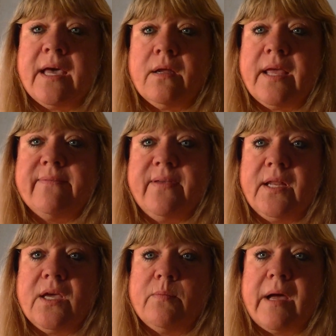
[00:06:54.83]
out a
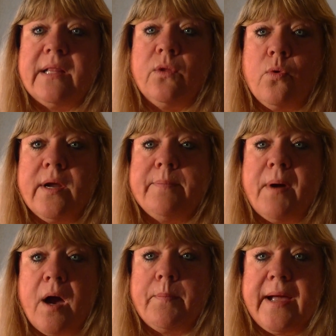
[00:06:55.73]
video by Lori
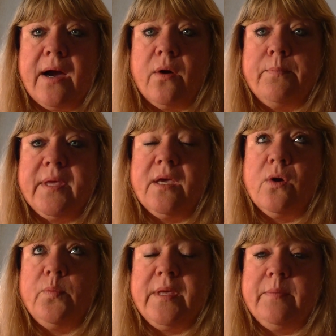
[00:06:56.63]
Poppow,
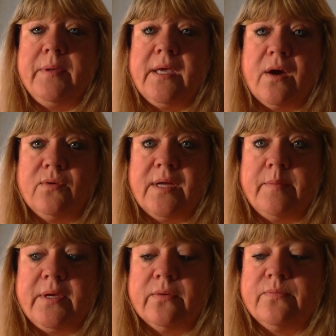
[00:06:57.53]

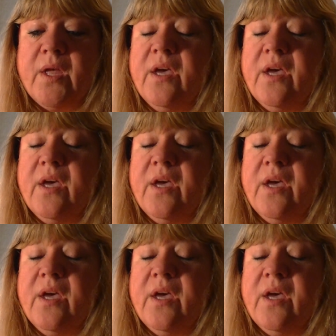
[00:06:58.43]
Poppow.